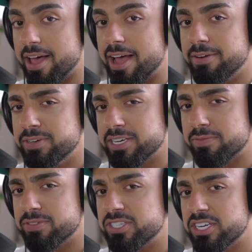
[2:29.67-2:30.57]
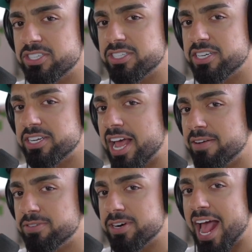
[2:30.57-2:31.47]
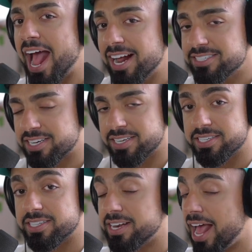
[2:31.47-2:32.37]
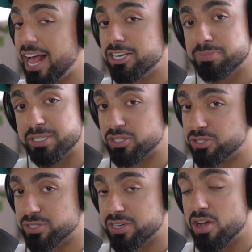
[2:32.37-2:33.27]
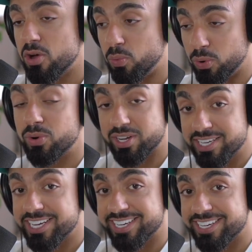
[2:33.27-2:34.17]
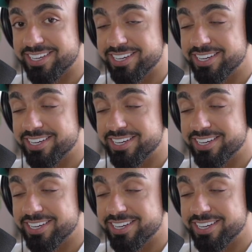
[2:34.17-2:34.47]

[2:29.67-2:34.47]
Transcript: every conversation that ever has clicked and has been good will click